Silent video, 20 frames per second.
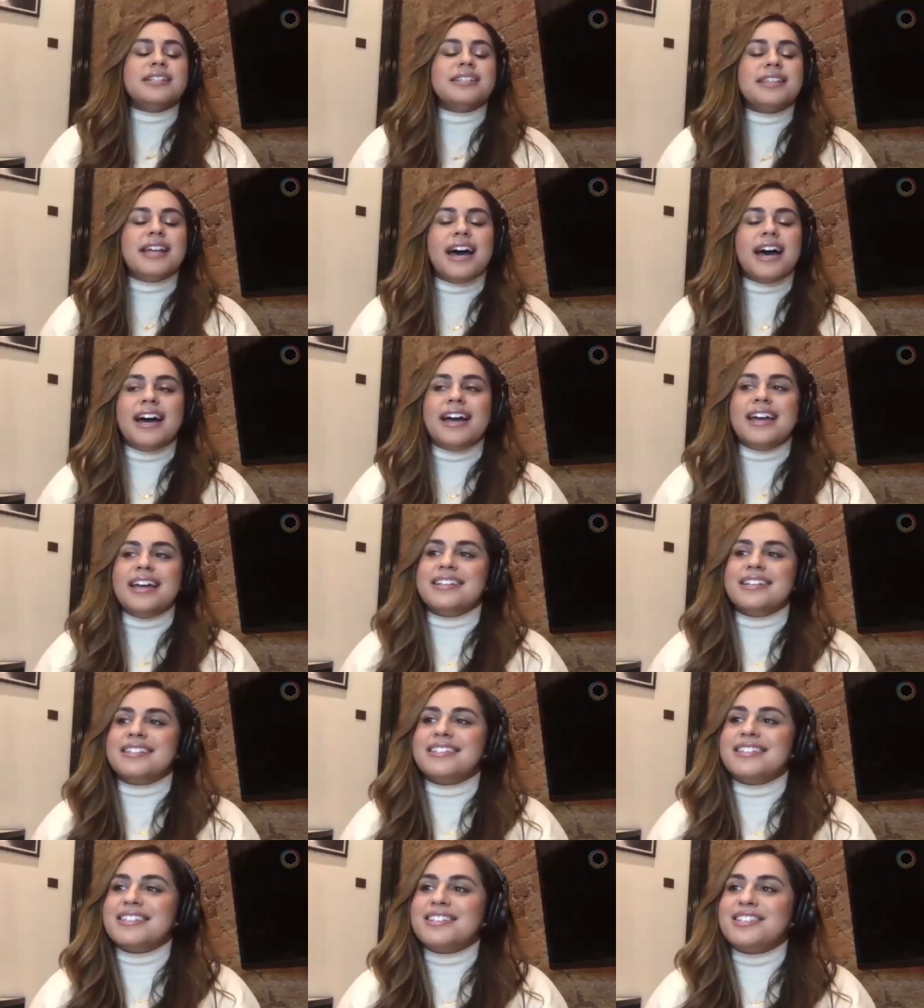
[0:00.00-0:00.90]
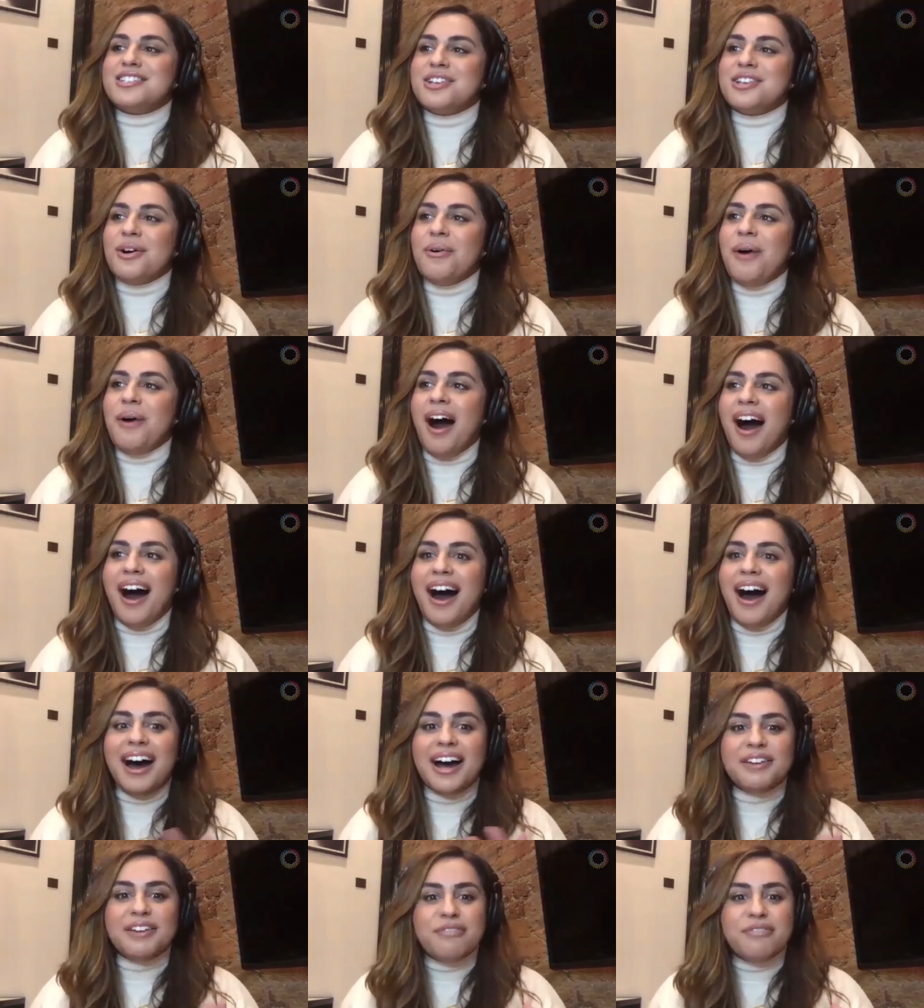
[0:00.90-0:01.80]
that it's so
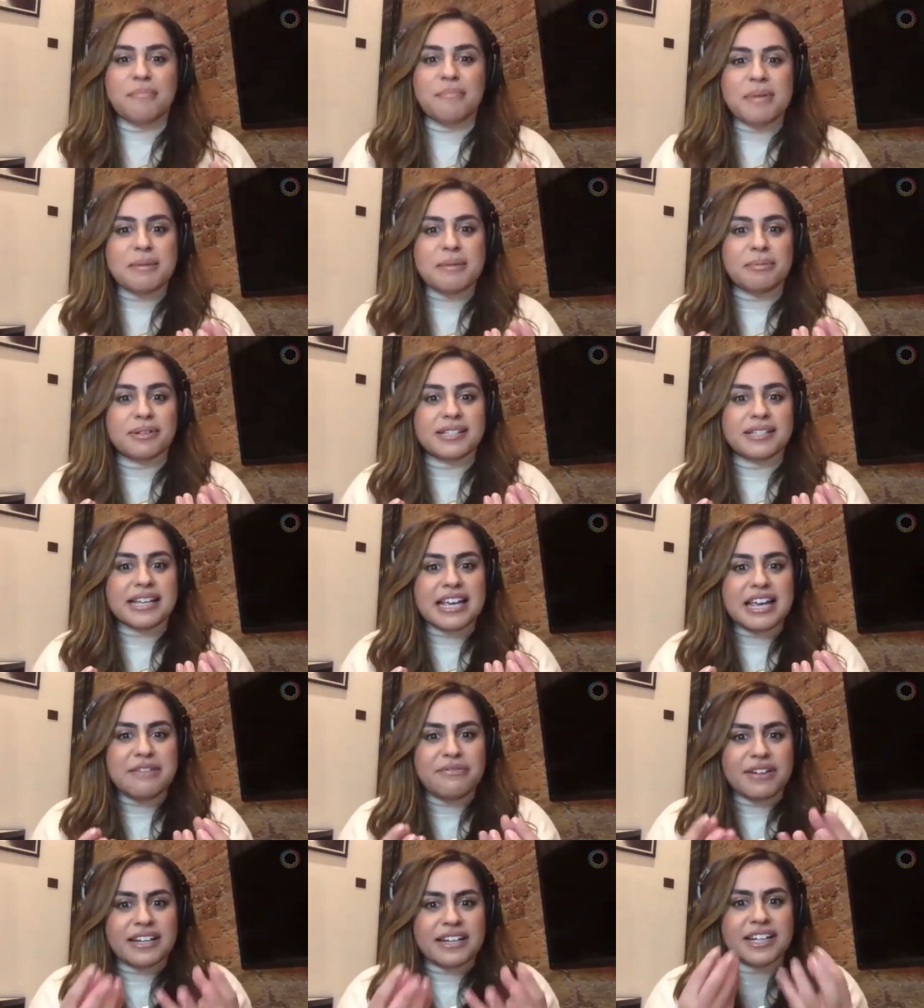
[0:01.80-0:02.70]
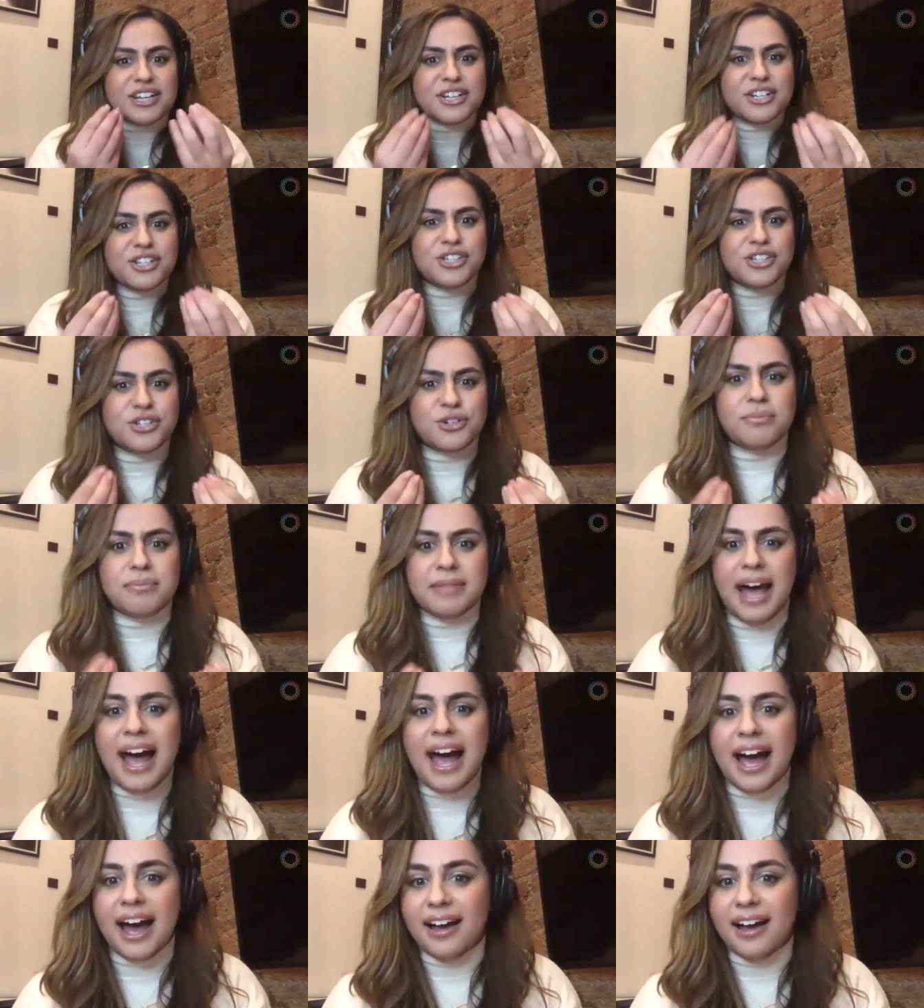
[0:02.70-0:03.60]
hard for people to even consume
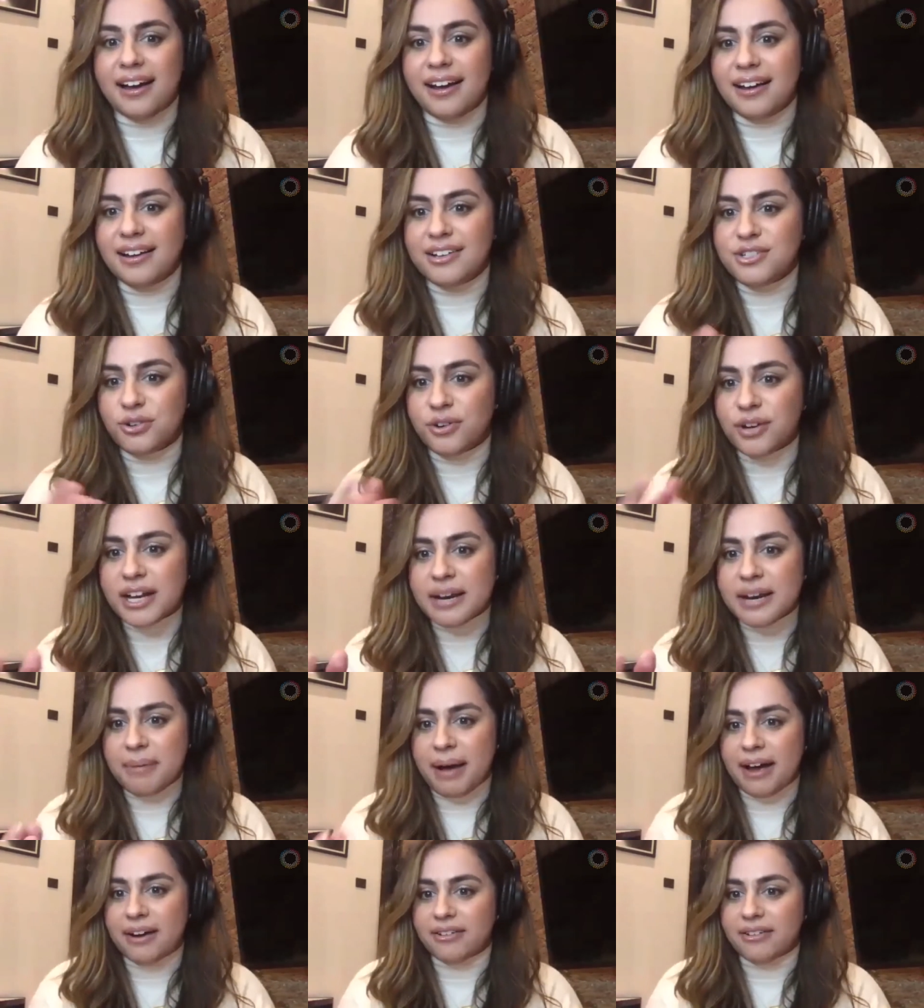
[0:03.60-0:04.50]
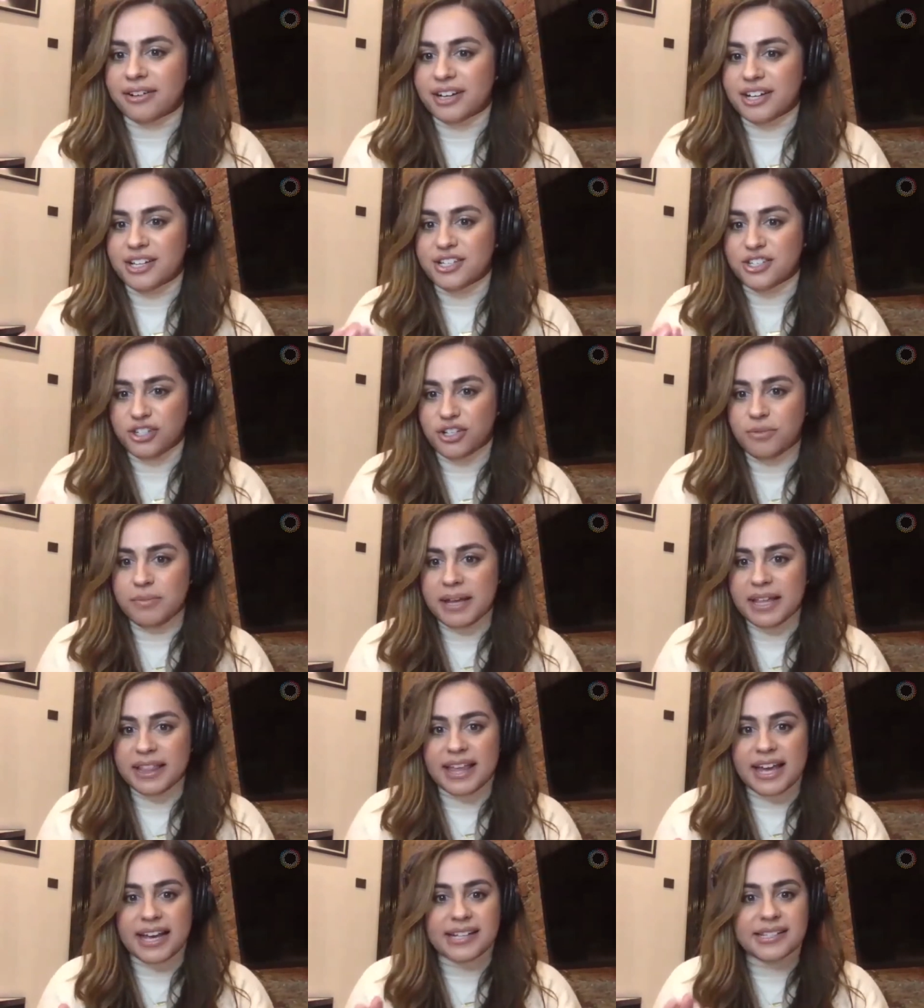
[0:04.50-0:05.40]
that. Talking about
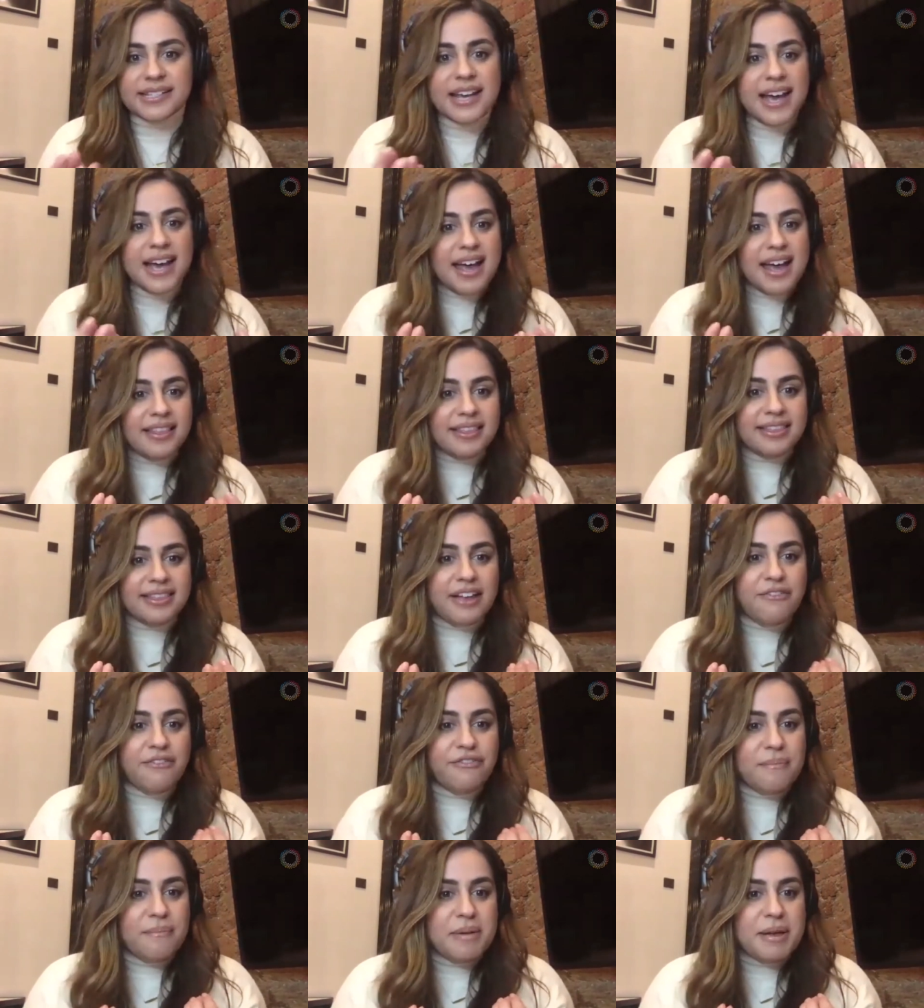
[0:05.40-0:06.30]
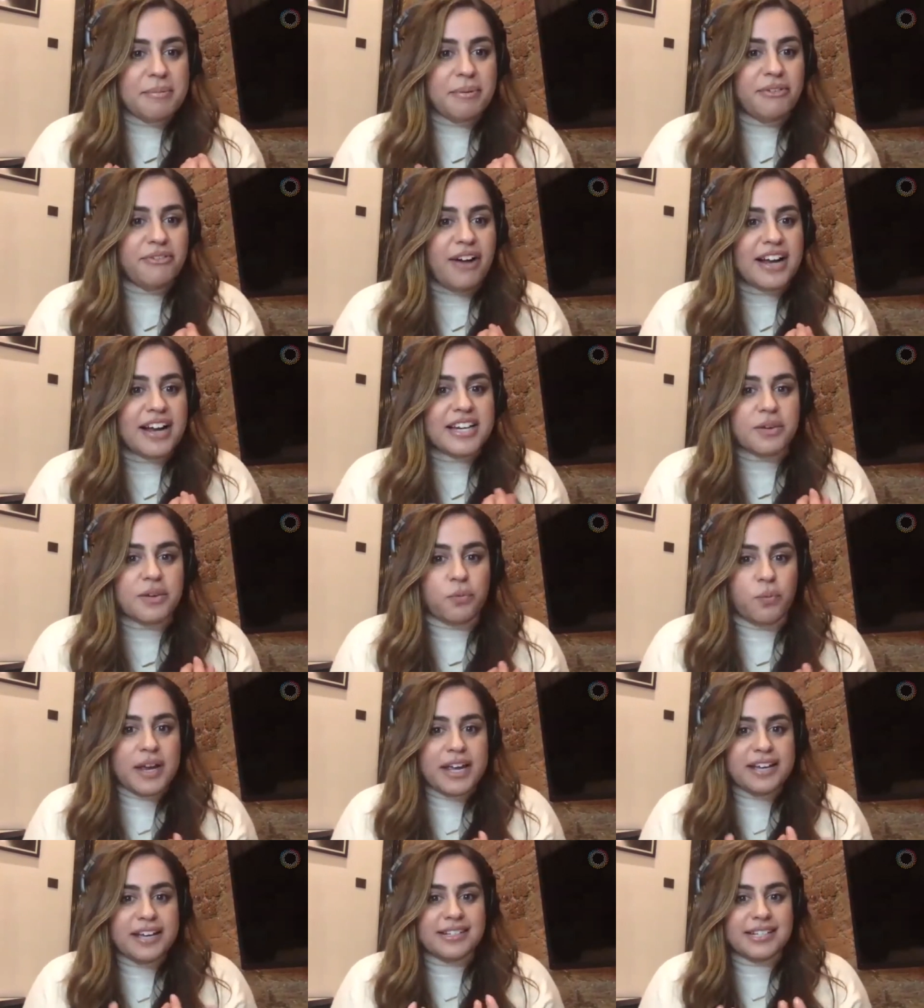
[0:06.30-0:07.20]
consuming things, people find it
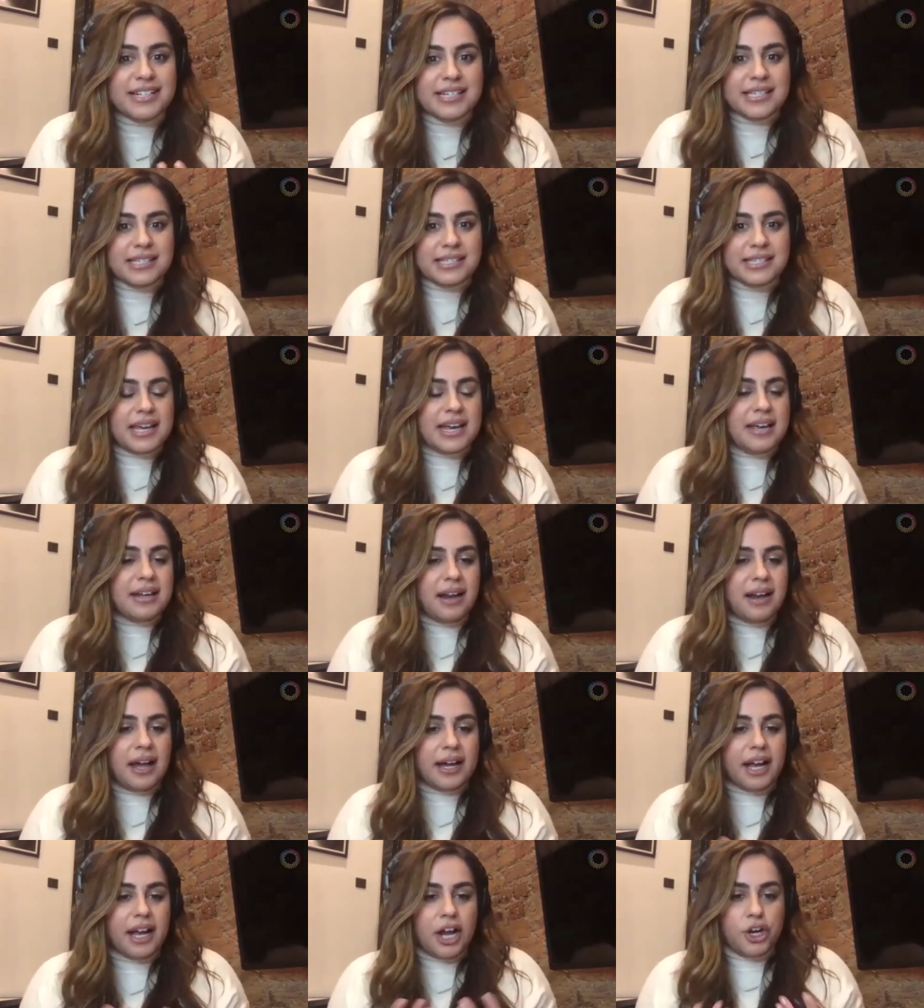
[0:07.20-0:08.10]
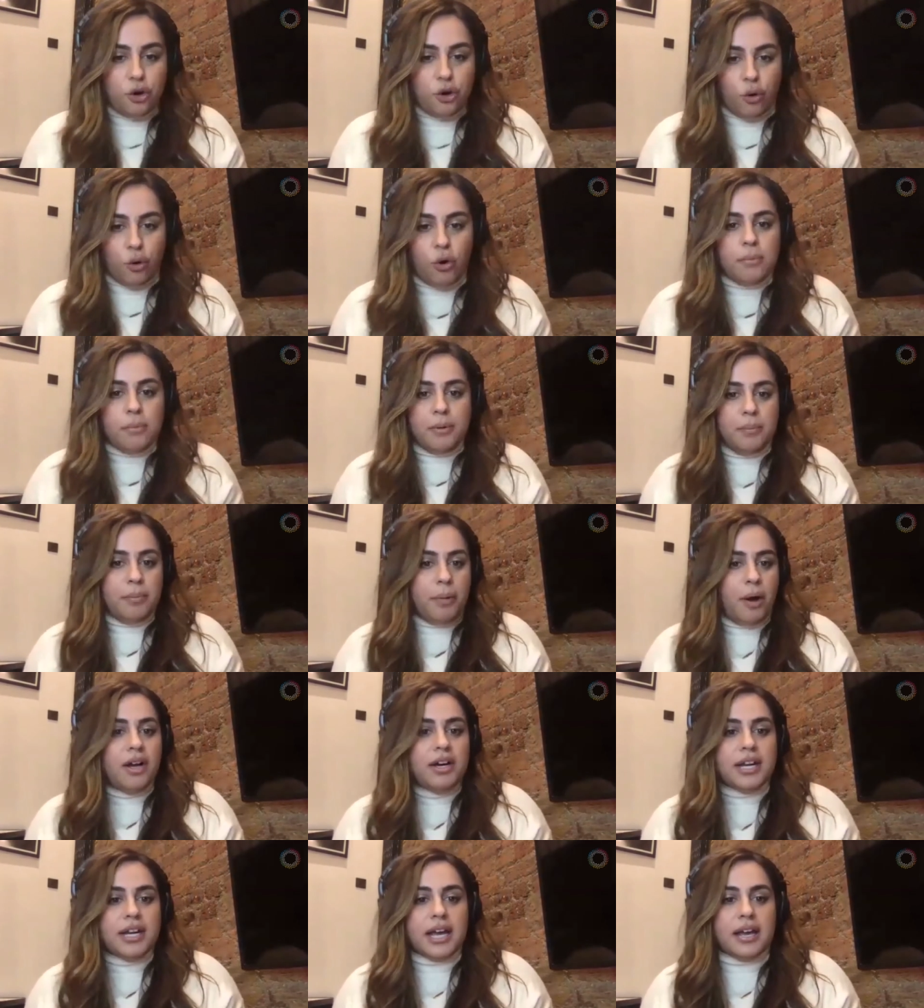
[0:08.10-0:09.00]
weird to see like a normal
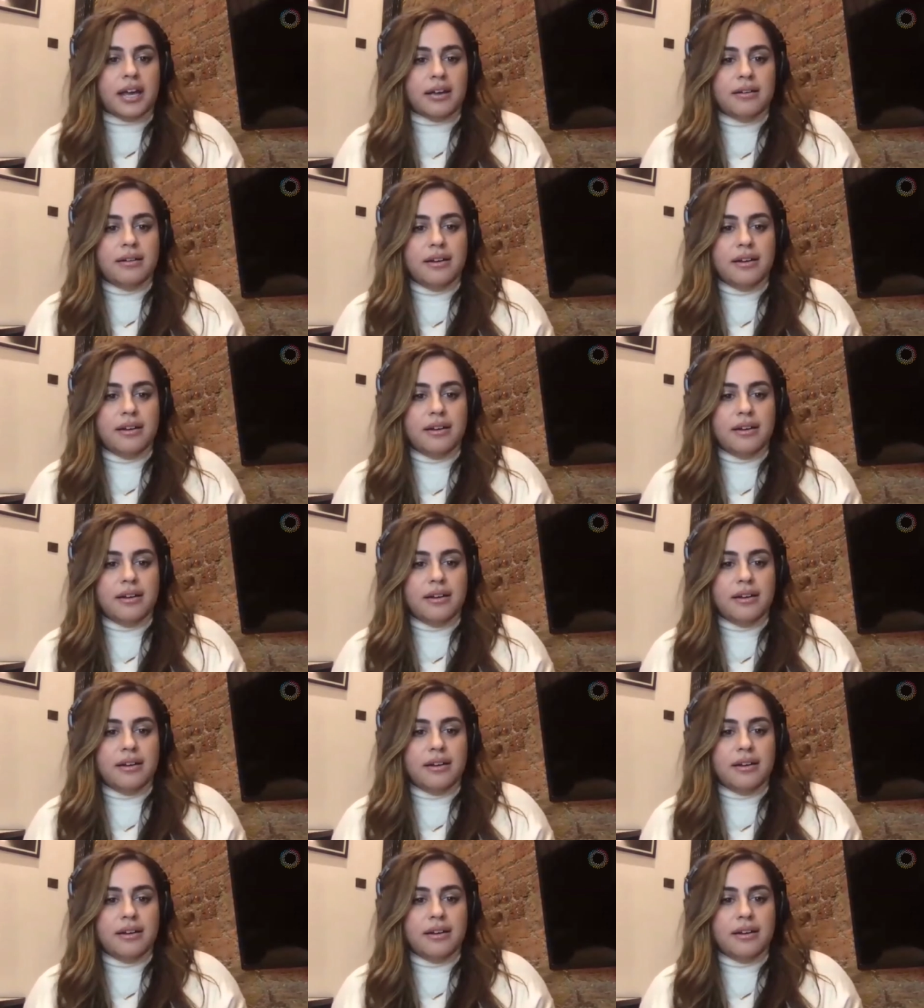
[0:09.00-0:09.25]
body.